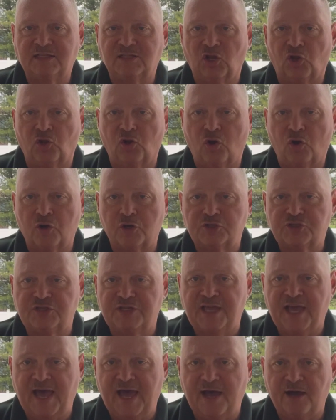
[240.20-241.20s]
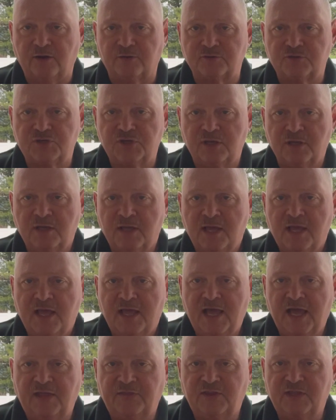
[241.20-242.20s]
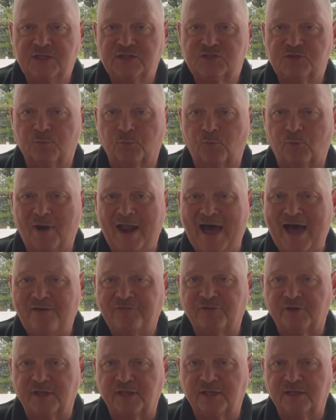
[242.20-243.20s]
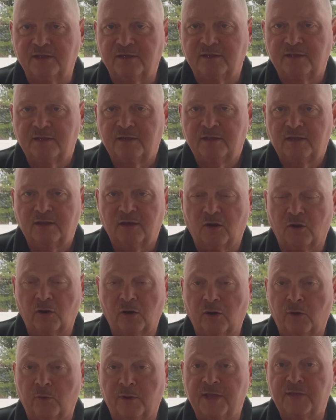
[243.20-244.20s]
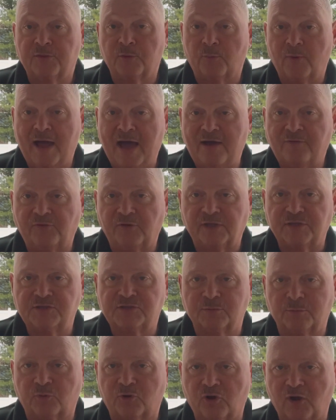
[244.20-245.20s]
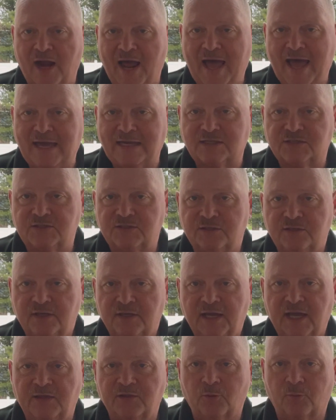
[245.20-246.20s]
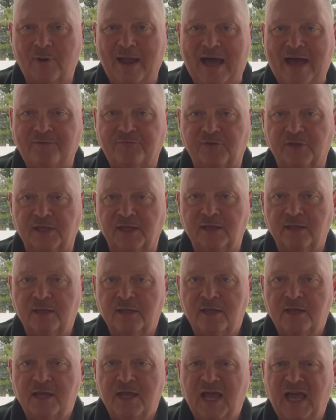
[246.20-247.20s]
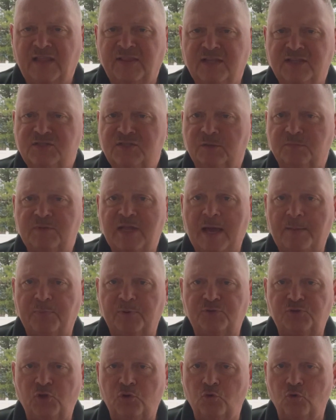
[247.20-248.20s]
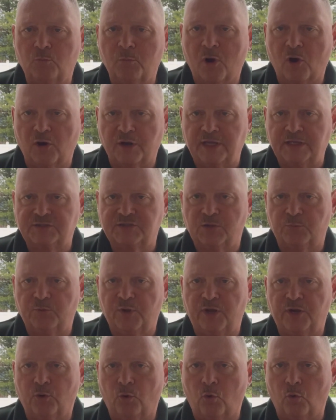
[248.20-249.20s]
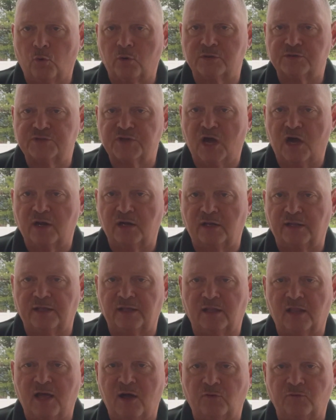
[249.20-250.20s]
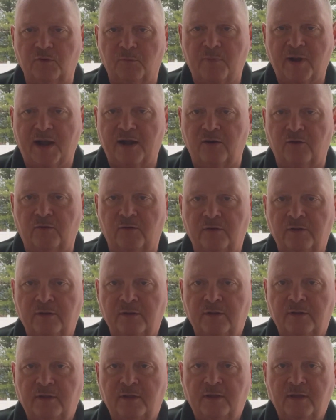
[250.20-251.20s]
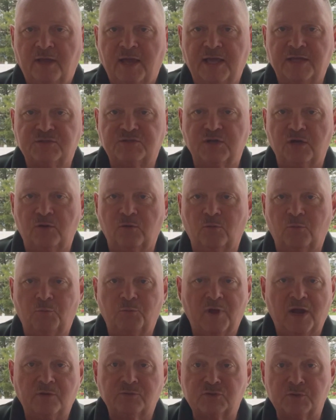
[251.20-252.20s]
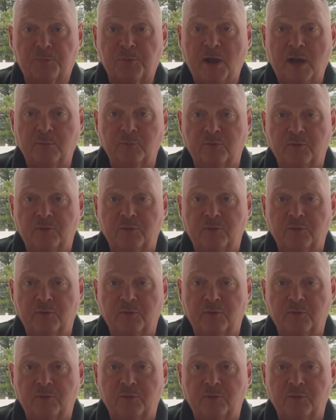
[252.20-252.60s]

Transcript: a large gouge, and then some rifling, or in the rifling, some cracks in the rifling, and then some type of tool markings that run horizontally along the barrel. And so there was a problem with